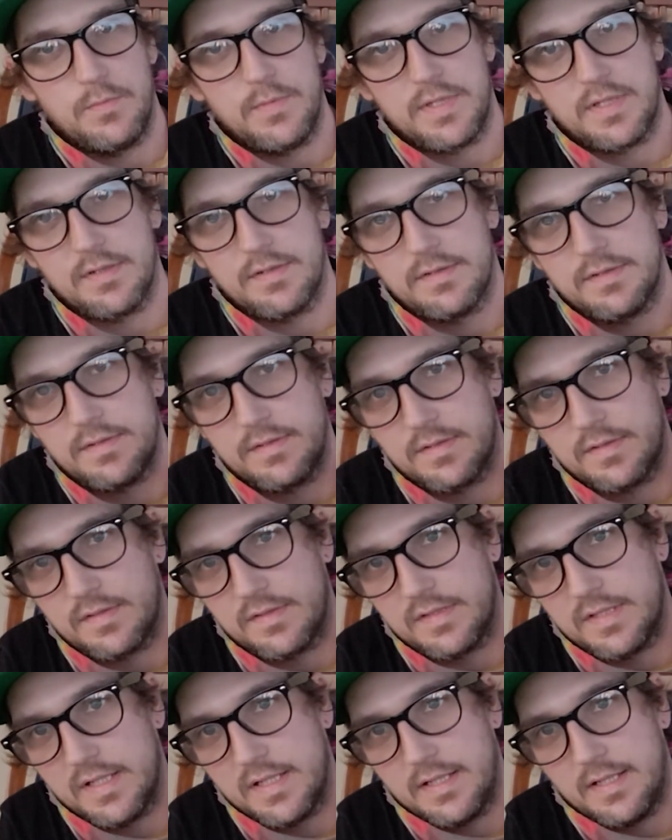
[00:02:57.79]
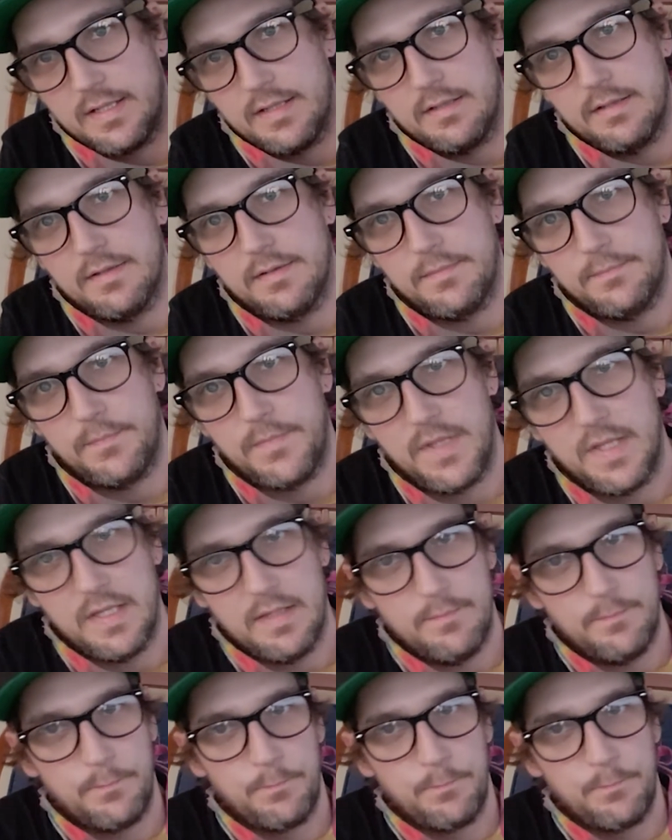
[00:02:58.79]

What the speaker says: because that kind of it